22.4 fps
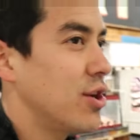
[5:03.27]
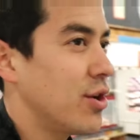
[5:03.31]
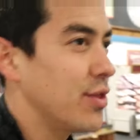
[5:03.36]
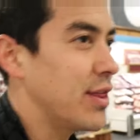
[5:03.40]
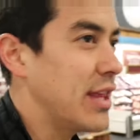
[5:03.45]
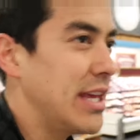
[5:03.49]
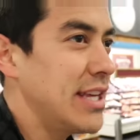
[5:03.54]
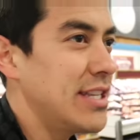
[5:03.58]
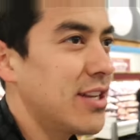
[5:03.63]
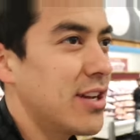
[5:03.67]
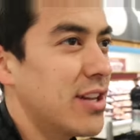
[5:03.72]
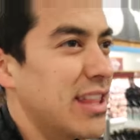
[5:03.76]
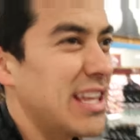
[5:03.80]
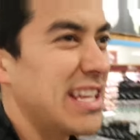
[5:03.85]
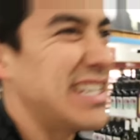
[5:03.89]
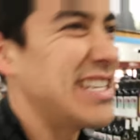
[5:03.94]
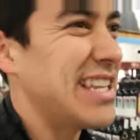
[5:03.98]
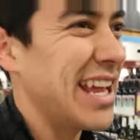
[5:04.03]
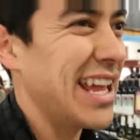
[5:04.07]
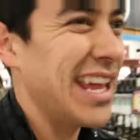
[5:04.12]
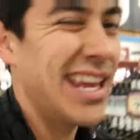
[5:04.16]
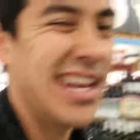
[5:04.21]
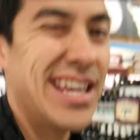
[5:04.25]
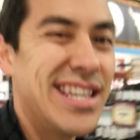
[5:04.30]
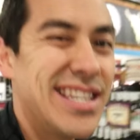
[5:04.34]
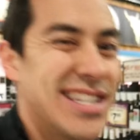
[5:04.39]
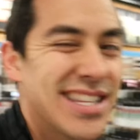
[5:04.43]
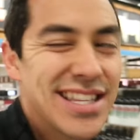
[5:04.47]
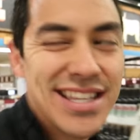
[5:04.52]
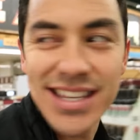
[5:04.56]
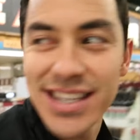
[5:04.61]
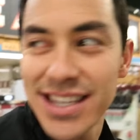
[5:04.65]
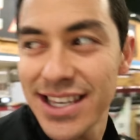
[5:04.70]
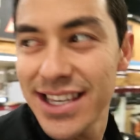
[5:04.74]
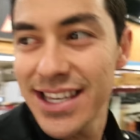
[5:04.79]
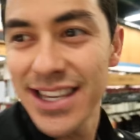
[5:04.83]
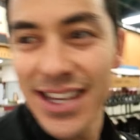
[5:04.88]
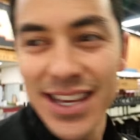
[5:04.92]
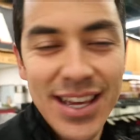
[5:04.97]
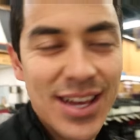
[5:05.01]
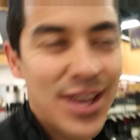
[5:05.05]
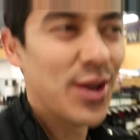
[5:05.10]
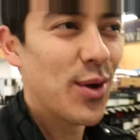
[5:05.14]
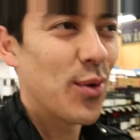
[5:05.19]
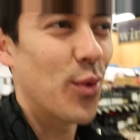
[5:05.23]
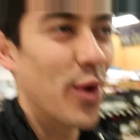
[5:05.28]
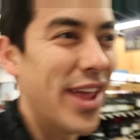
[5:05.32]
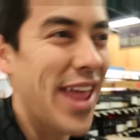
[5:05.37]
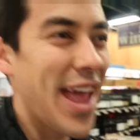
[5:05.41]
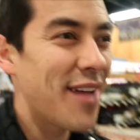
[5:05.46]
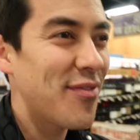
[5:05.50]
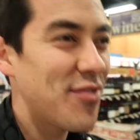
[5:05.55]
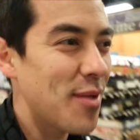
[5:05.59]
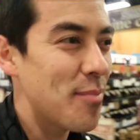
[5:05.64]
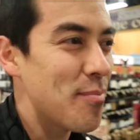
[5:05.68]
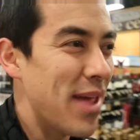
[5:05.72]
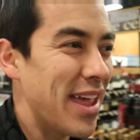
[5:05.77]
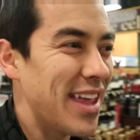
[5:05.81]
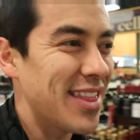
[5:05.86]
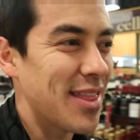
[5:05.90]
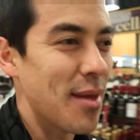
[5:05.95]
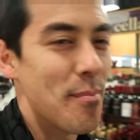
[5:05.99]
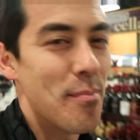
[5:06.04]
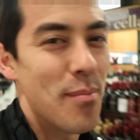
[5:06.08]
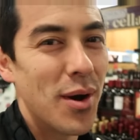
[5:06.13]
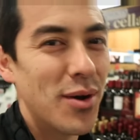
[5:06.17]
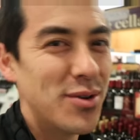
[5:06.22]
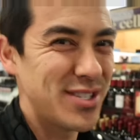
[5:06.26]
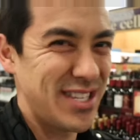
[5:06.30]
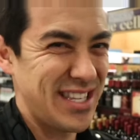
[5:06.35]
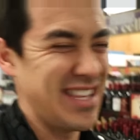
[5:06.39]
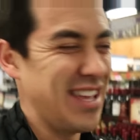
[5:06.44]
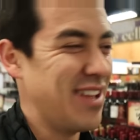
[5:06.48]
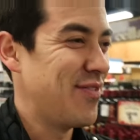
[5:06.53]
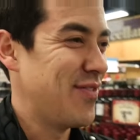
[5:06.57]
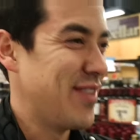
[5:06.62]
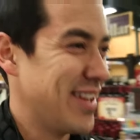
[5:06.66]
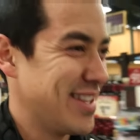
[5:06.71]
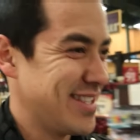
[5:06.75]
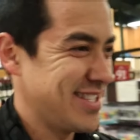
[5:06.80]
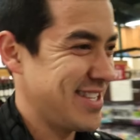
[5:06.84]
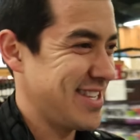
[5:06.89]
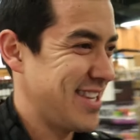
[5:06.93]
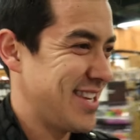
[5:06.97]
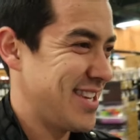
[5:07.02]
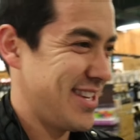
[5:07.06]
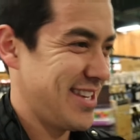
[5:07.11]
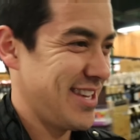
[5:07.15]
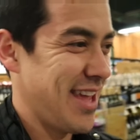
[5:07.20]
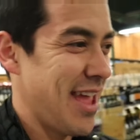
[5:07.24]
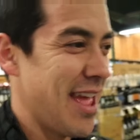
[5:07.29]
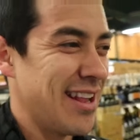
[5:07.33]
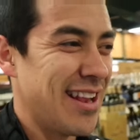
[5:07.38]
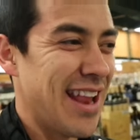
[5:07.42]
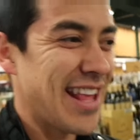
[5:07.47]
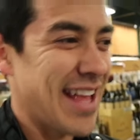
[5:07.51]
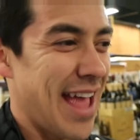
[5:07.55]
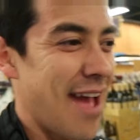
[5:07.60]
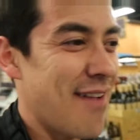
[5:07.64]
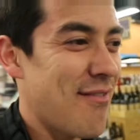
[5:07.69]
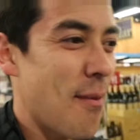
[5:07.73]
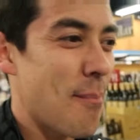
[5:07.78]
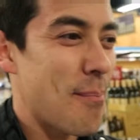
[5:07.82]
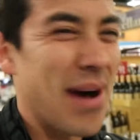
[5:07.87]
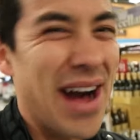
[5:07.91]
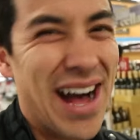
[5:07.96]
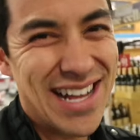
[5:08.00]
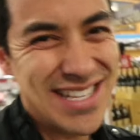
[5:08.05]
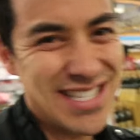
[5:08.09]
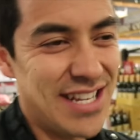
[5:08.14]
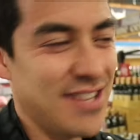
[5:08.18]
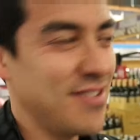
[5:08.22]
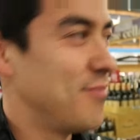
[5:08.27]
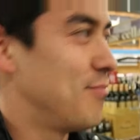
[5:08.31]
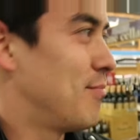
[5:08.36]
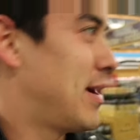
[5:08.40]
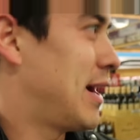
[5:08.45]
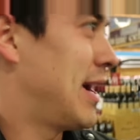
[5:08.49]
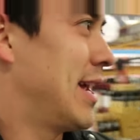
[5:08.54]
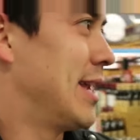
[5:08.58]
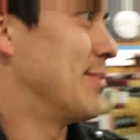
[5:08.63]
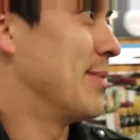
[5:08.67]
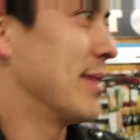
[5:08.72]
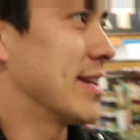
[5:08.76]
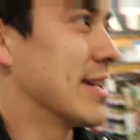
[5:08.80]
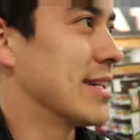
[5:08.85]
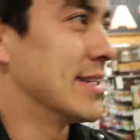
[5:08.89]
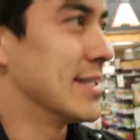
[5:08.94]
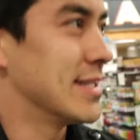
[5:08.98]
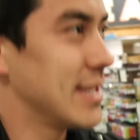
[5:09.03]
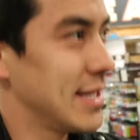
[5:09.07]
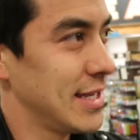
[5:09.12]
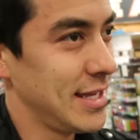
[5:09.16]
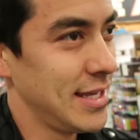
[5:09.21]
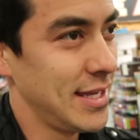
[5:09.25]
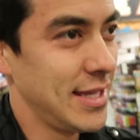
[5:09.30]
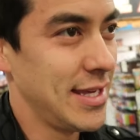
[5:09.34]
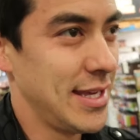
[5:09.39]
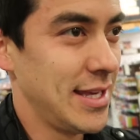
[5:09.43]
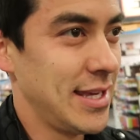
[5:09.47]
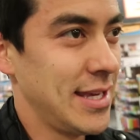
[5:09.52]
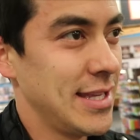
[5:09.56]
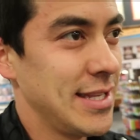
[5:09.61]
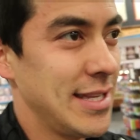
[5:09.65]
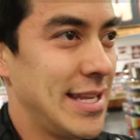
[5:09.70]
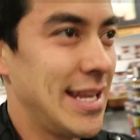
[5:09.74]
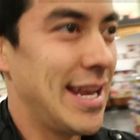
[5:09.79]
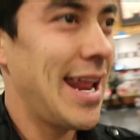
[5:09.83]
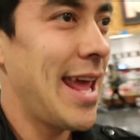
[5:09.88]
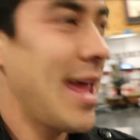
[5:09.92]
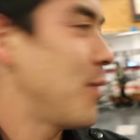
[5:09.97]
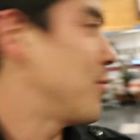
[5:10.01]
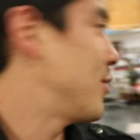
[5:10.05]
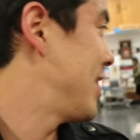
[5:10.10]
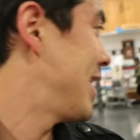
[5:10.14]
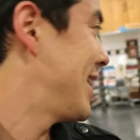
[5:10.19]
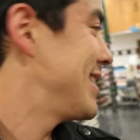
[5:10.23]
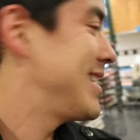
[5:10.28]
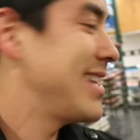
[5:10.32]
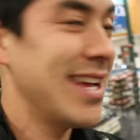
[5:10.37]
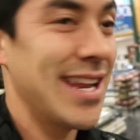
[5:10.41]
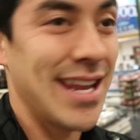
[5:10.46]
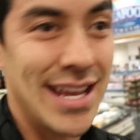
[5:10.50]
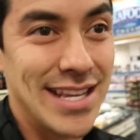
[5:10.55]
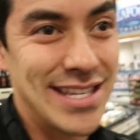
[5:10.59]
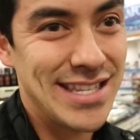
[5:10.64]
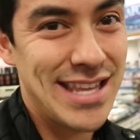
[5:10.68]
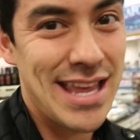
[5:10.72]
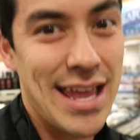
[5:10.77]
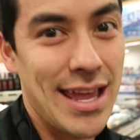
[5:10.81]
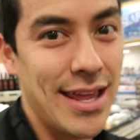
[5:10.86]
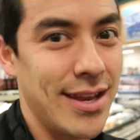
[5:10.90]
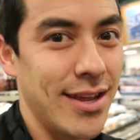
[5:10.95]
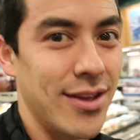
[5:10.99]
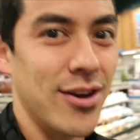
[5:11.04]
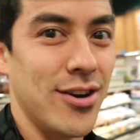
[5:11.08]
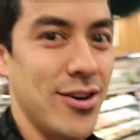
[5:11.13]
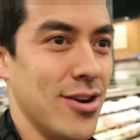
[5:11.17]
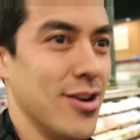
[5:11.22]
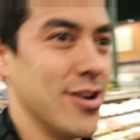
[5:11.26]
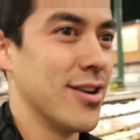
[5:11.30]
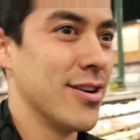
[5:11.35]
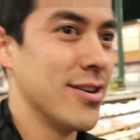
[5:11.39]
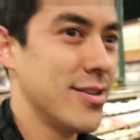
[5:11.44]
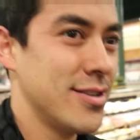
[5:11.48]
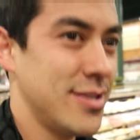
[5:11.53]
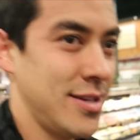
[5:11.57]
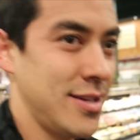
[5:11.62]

You know, these are the days where you have to make the most of it and have a positive mind because today what I did, I sat in a car